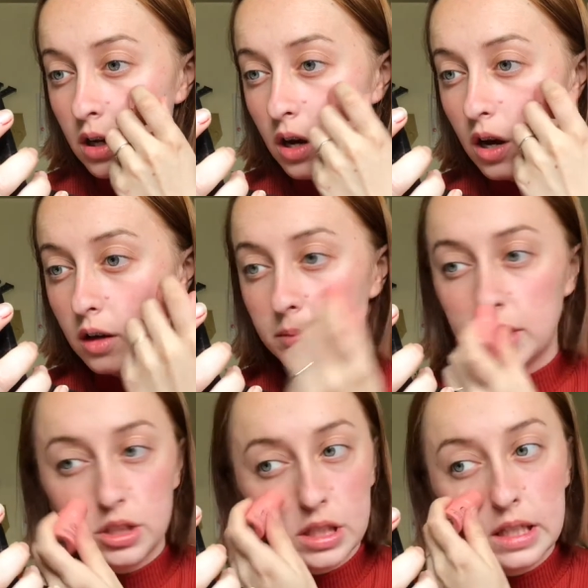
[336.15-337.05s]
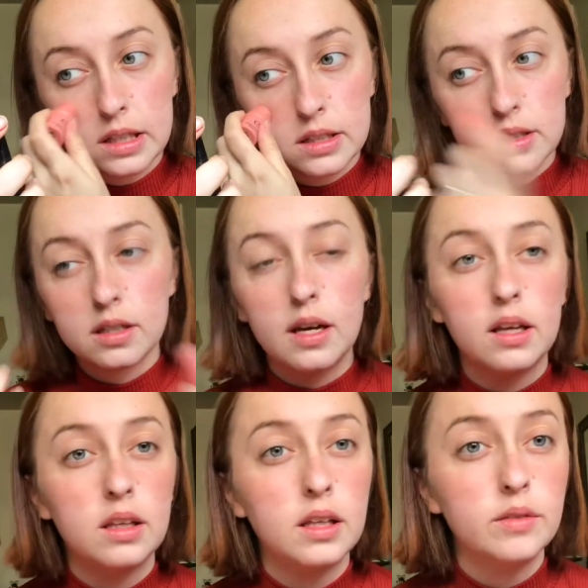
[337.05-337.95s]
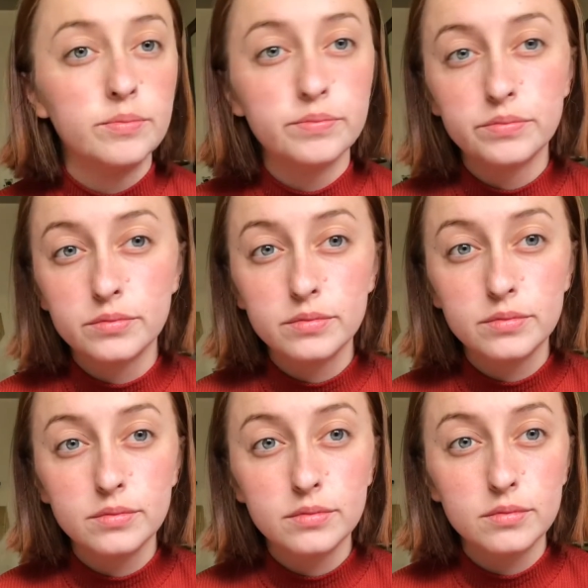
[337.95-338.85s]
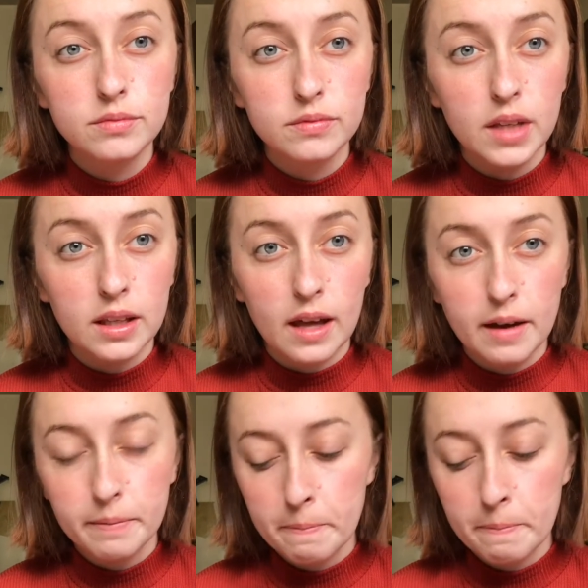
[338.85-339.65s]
on my cheeks, and then like that.